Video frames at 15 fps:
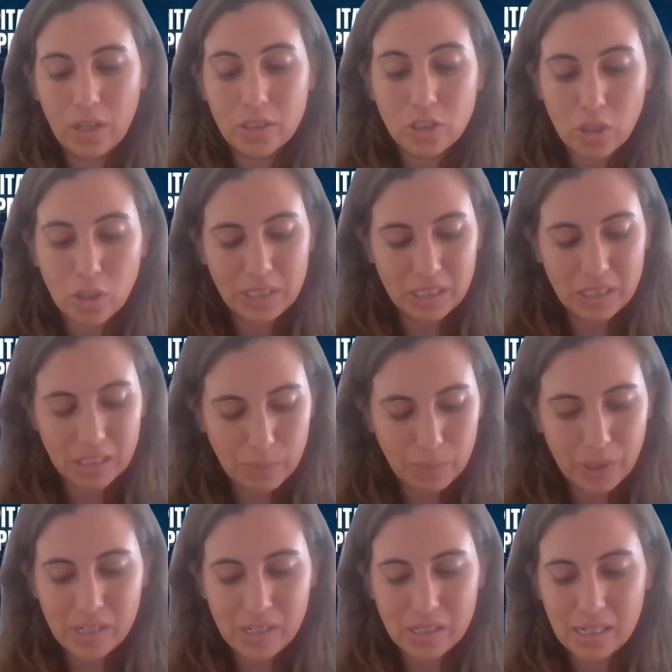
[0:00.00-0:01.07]
so much
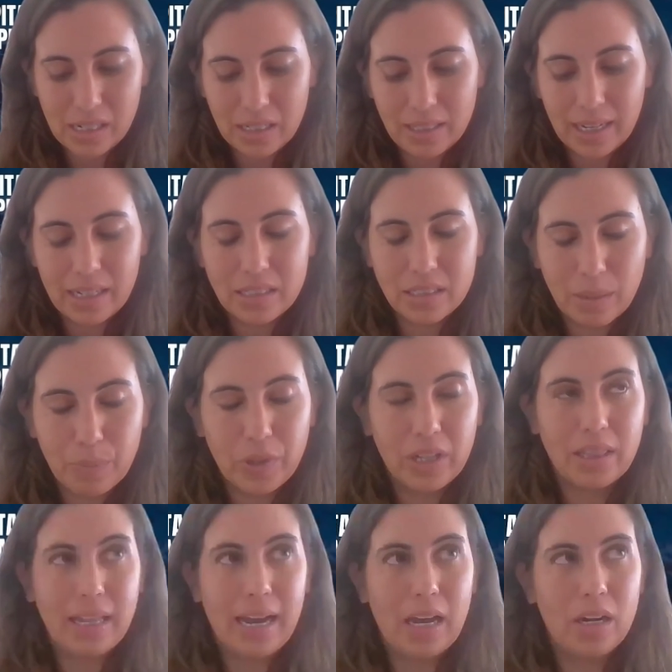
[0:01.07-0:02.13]
experience in, that it's
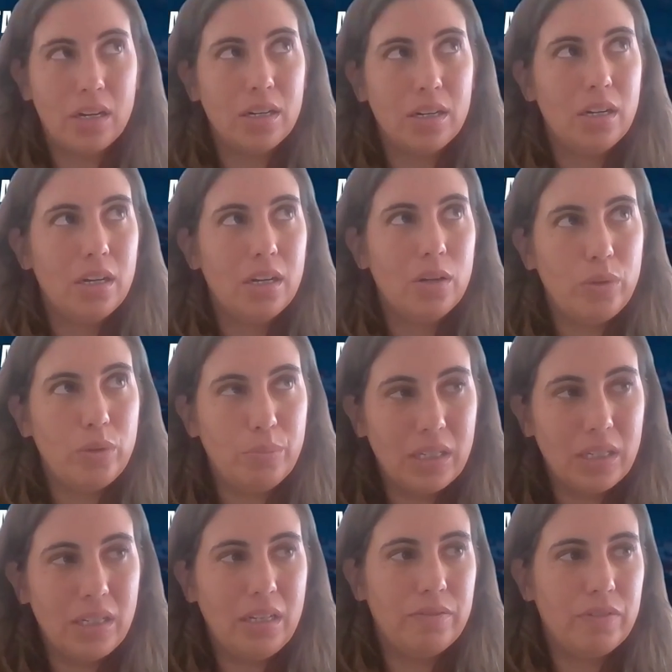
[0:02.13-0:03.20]
something that we
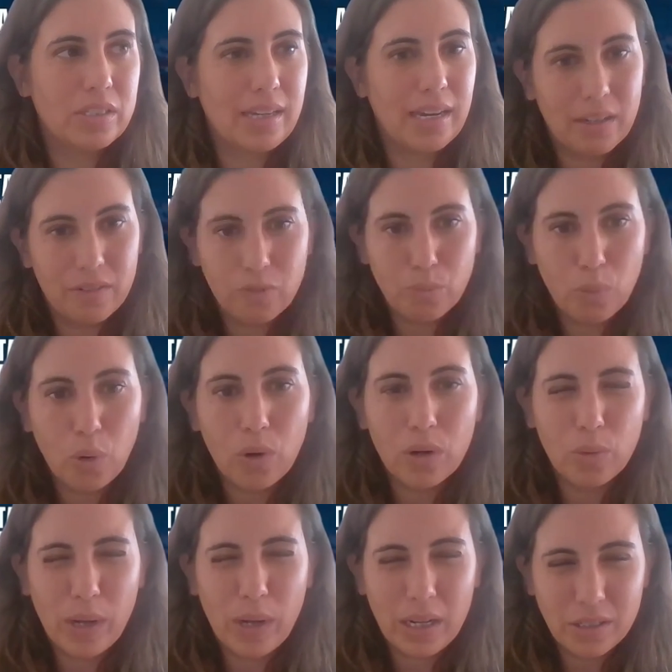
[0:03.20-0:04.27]
believe is kind of
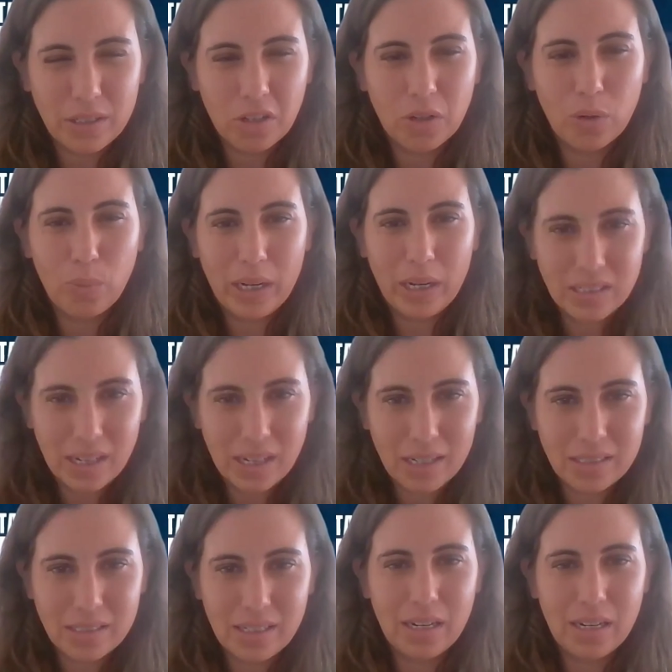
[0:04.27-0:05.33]
more well-known,
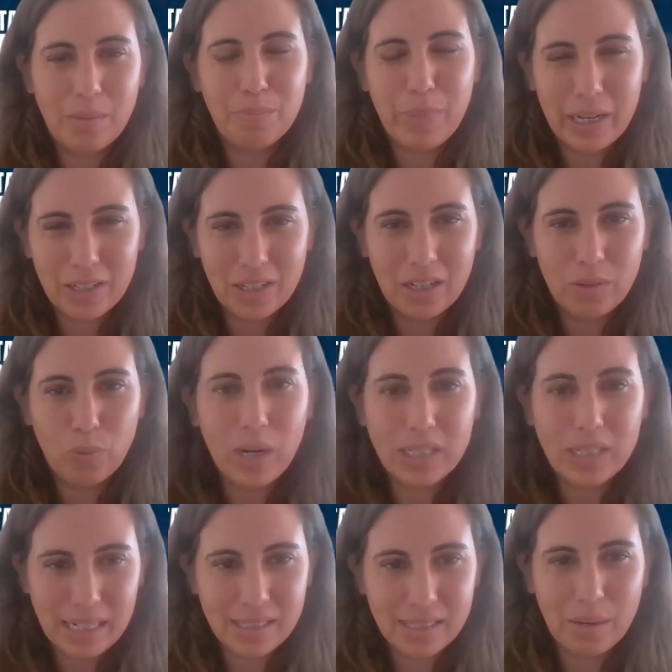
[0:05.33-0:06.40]
well-tested and
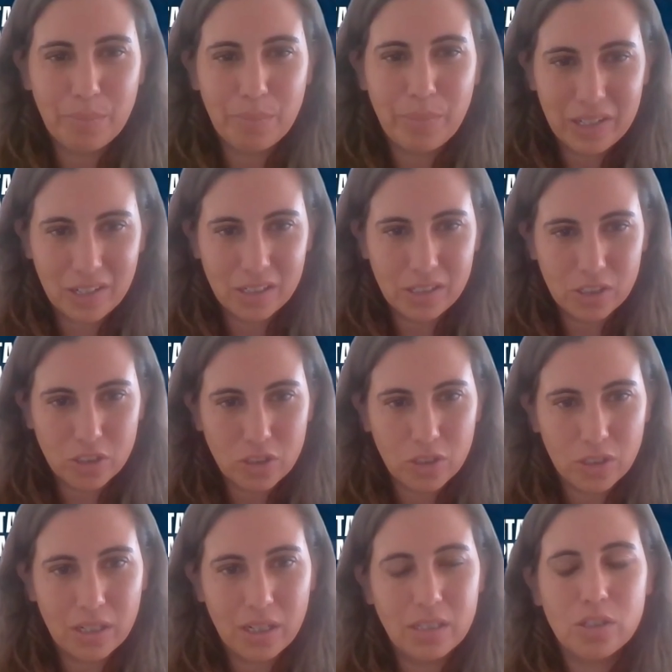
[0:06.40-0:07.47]
better
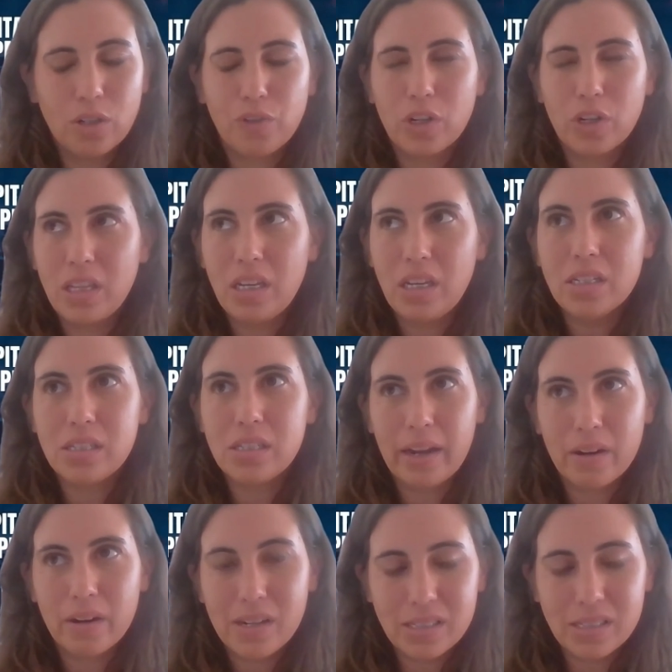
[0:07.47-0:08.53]
understood. And so for these
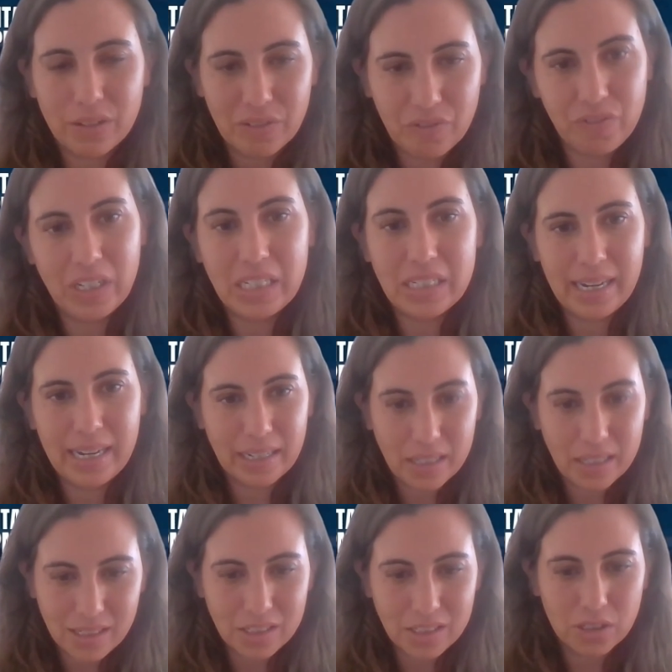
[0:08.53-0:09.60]
areas of fintech
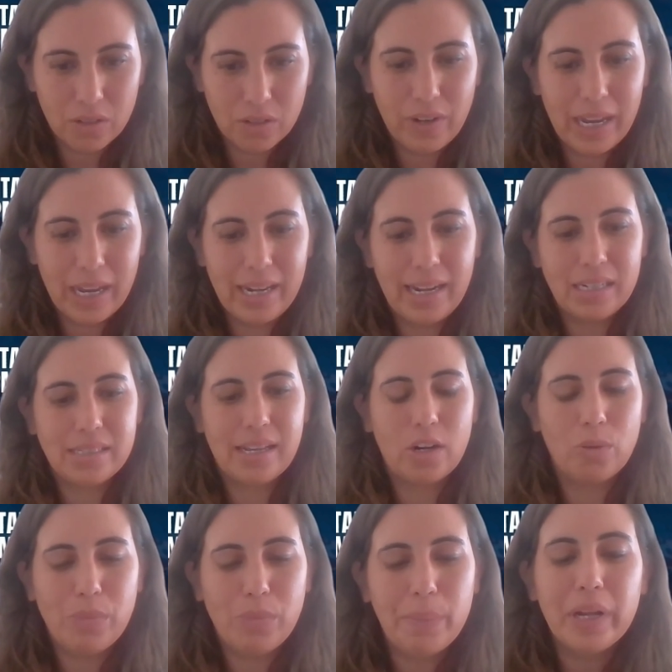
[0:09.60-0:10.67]
and digital finance that
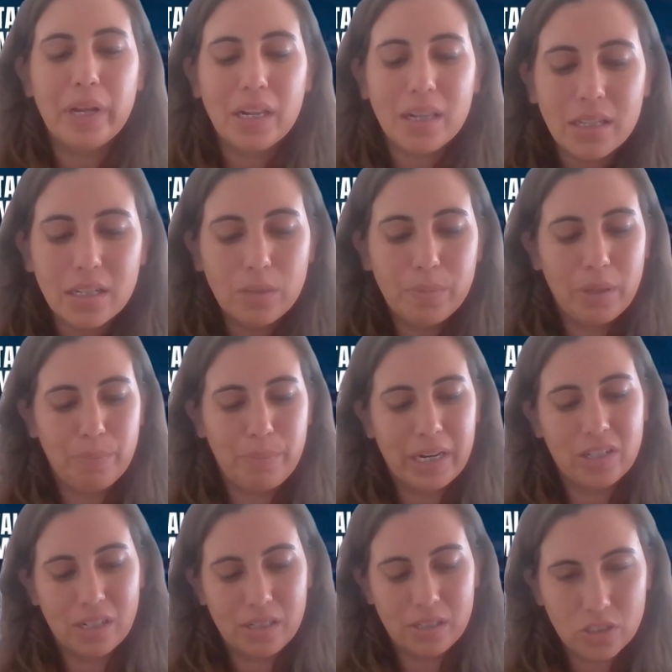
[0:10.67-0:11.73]
are maybe a little bit
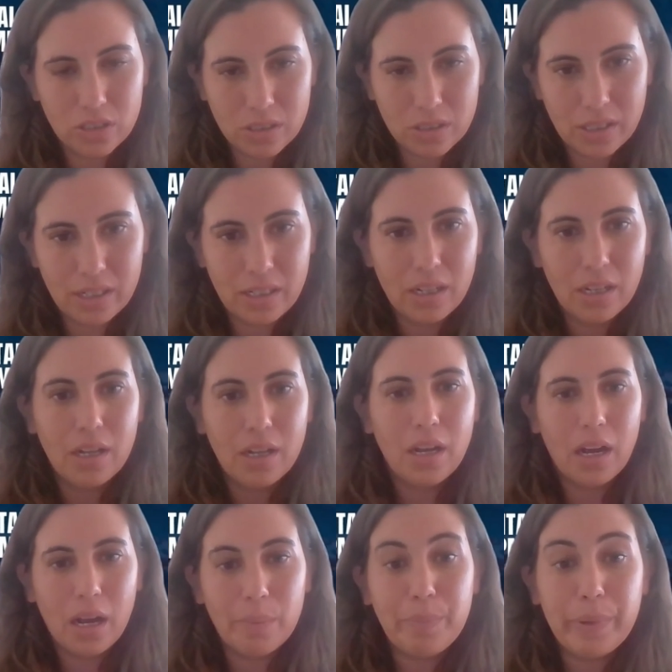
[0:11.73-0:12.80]
better understood,
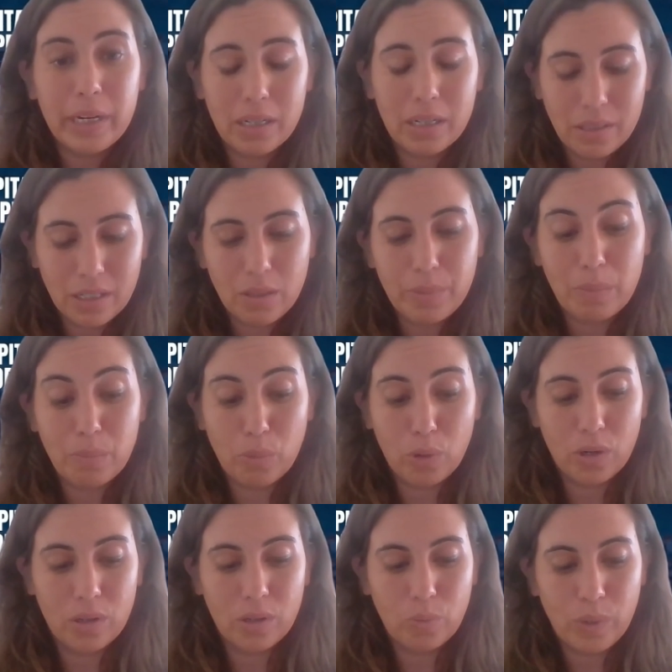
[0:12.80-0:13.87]
a little bit
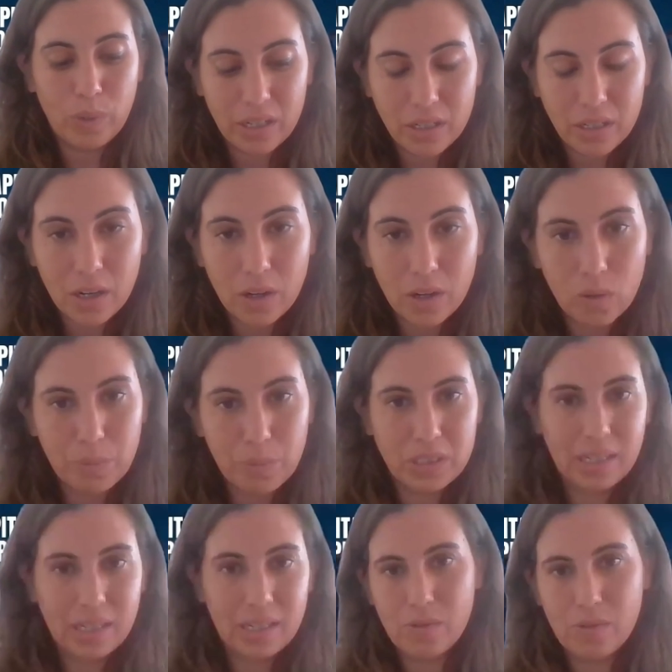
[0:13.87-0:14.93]
more well-known,
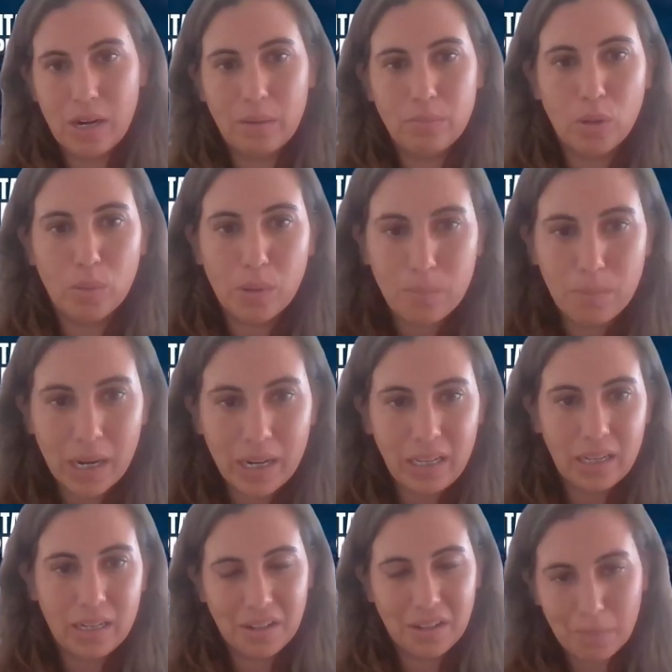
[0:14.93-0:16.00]
particularly around mobile money
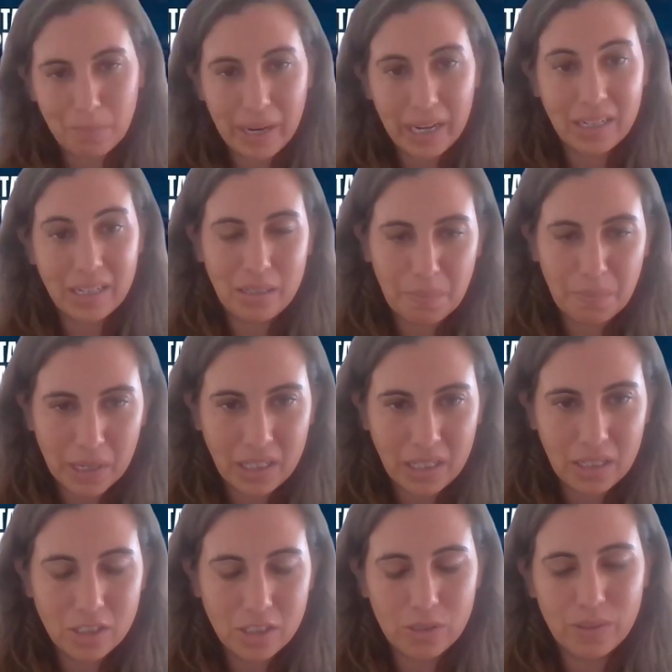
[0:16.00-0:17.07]
and non-bank e-money
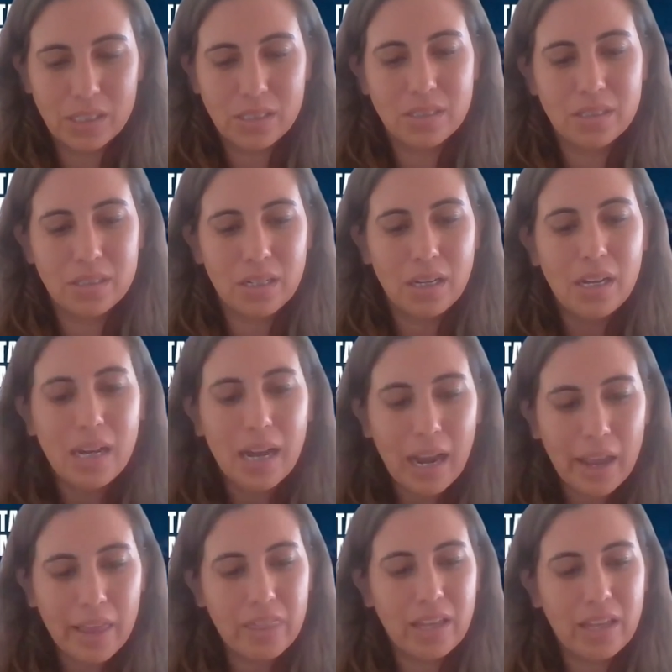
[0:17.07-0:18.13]
issuance,
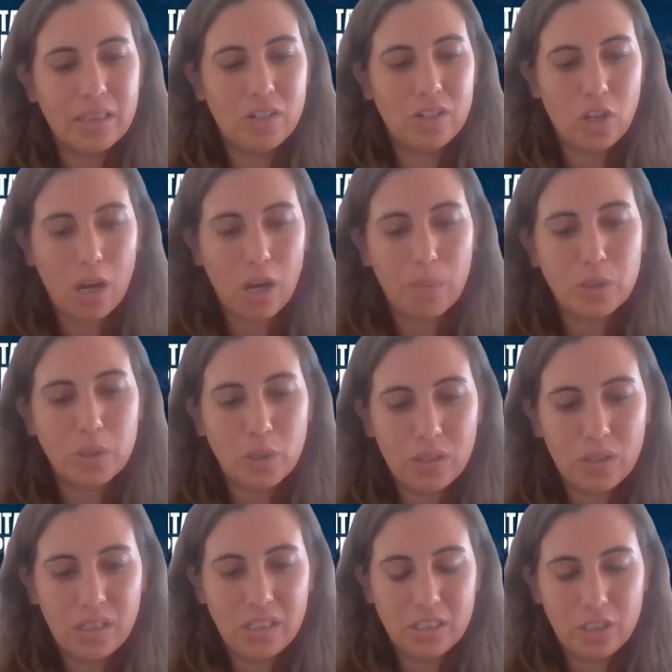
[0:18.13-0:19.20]
I think there's
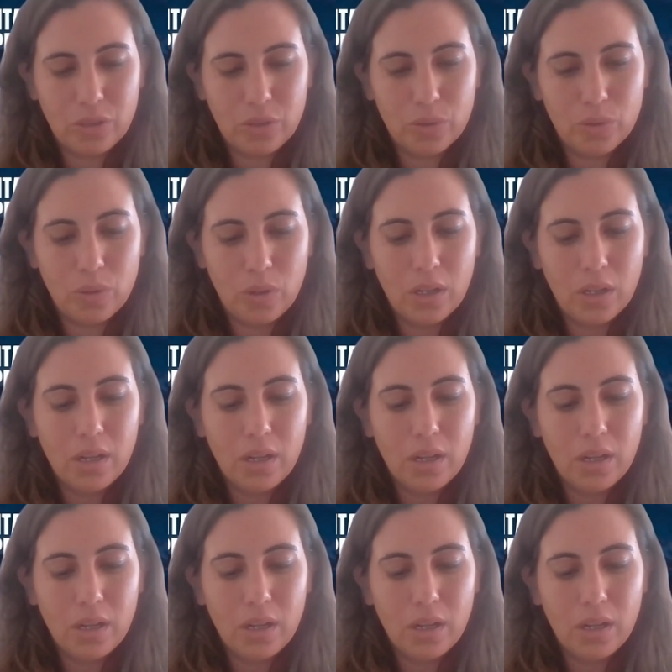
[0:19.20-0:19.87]
opportunity to